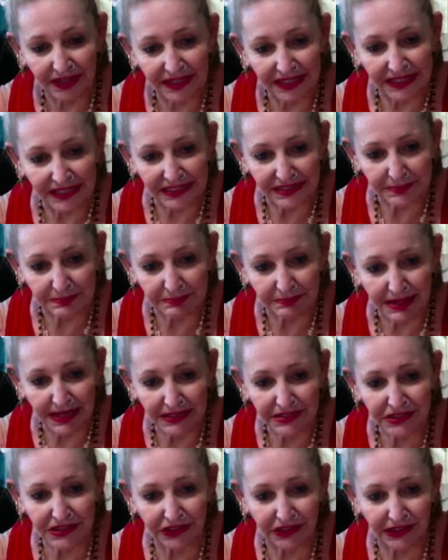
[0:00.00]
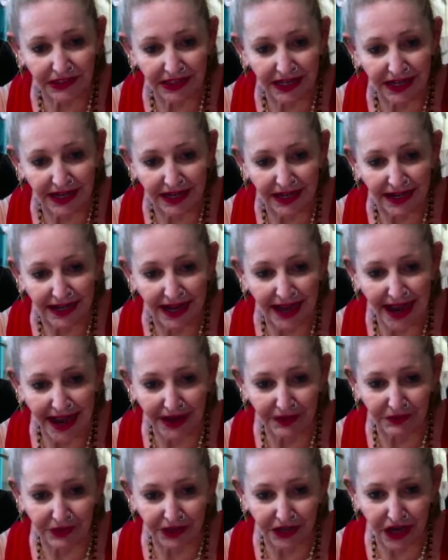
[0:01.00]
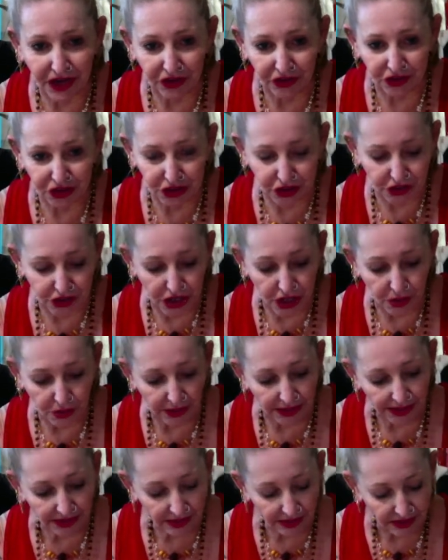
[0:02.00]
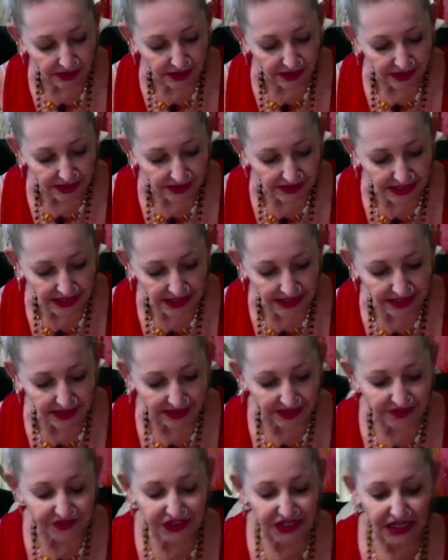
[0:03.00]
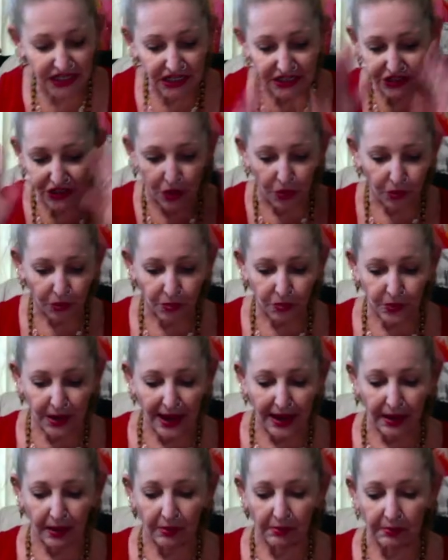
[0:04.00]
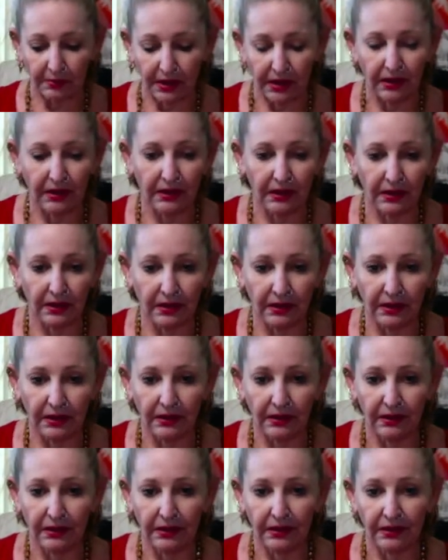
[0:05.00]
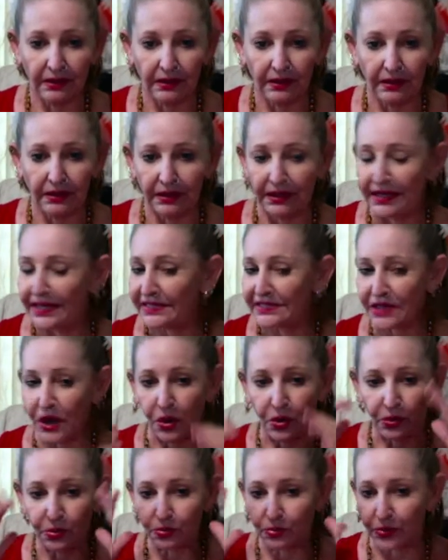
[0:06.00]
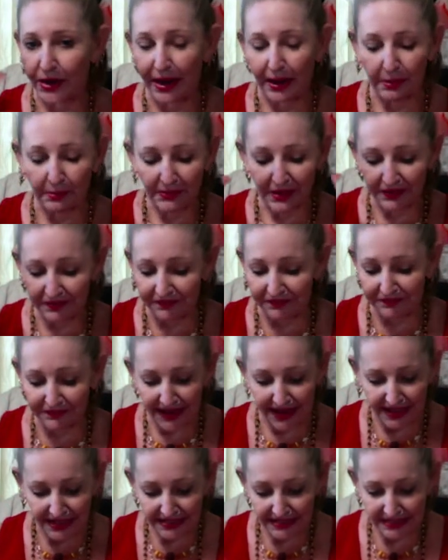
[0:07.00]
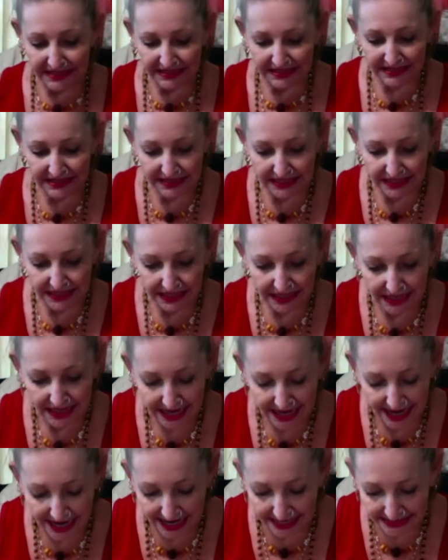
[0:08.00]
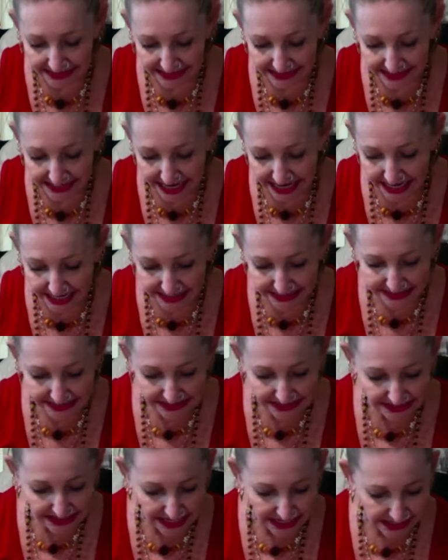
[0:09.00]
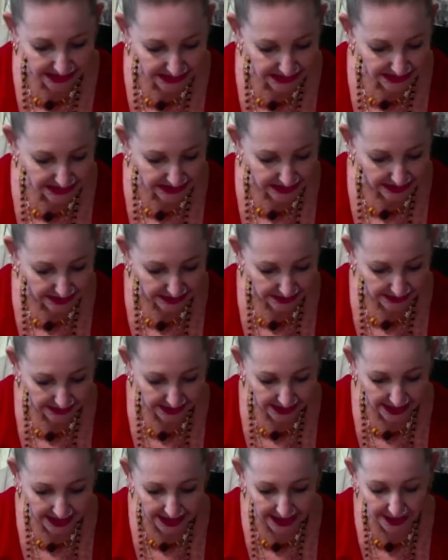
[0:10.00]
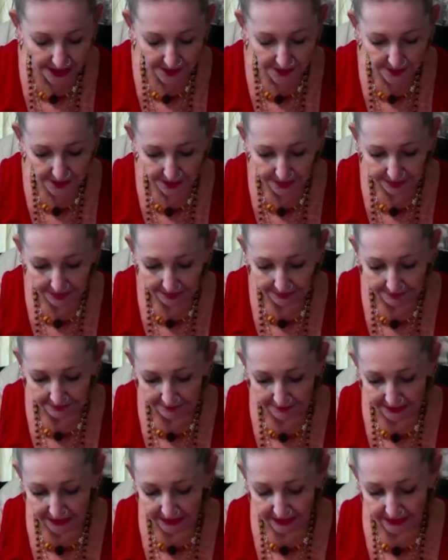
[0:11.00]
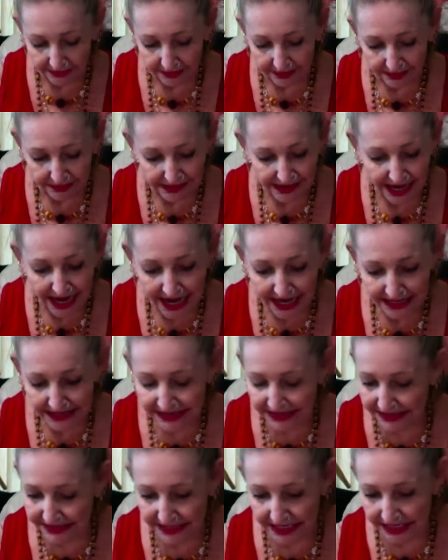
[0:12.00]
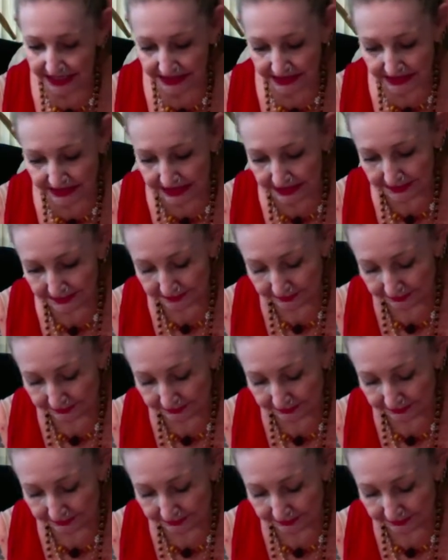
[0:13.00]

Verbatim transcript: his mental uh, agriculture going, that he lives in his own realm his own realm of fantasy and nonsense. Okay? Nonsense.